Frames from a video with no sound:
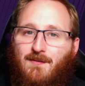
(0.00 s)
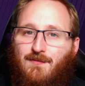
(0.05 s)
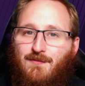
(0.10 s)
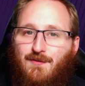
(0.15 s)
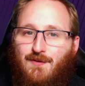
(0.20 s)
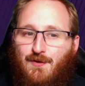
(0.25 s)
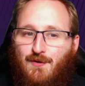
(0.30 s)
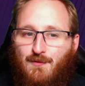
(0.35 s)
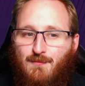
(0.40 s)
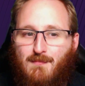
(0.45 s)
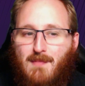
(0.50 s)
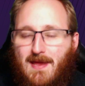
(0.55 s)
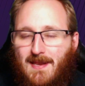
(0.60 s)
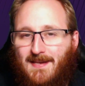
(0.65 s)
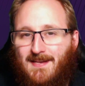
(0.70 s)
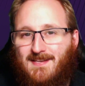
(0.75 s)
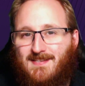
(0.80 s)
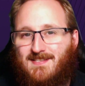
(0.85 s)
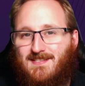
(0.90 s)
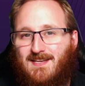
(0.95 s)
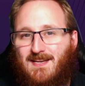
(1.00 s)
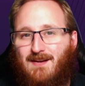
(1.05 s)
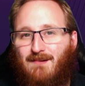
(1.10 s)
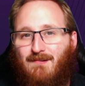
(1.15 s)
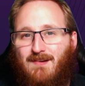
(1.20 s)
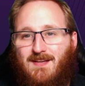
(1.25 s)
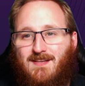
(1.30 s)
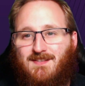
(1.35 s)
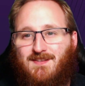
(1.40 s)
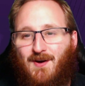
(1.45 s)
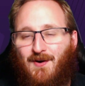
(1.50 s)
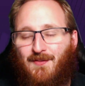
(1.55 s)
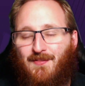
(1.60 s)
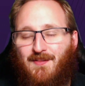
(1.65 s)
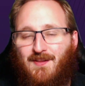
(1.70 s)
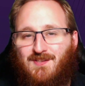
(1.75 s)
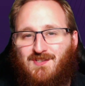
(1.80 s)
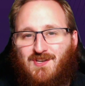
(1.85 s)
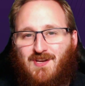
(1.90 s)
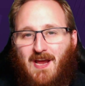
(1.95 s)
new mini-series on
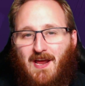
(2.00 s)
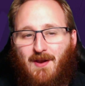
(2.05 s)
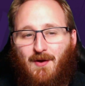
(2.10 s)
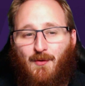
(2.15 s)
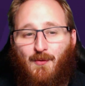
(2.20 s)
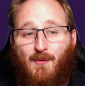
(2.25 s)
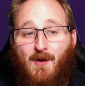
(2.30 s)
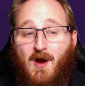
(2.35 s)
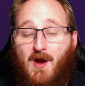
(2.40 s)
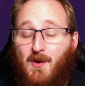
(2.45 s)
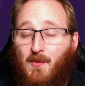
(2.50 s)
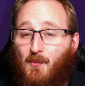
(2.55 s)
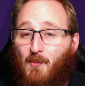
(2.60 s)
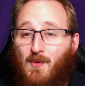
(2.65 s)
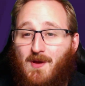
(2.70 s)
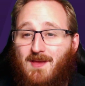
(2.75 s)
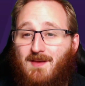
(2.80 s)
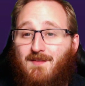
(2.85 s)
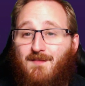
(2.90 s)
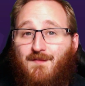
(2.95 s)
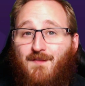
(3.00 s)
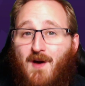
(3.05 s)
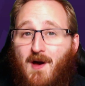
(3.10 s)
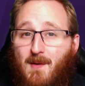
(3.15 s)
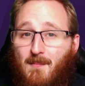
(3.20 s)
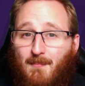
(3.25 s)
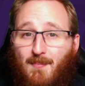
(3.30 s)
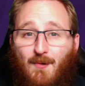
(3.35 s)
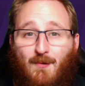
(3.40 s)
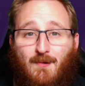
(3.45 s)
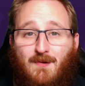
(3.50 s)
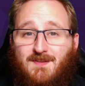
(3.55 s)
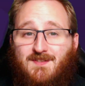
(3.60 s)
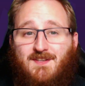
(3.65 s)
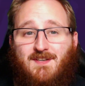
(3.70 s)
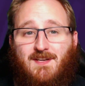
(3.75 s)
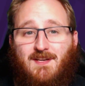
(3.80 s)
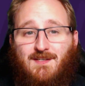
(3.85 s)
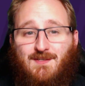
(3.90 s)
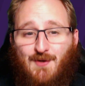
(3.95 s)
the channel with
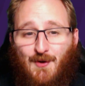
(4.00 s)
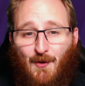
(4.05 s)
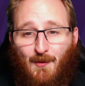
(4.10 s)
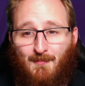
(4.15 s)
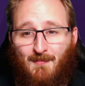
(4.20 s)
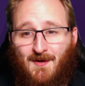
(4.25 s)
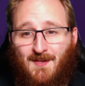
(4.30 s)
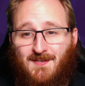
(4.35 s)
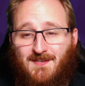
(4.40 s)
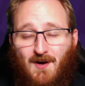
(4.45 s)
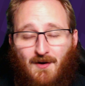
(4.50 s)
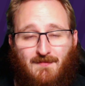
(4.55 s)
Borussia Dortmund,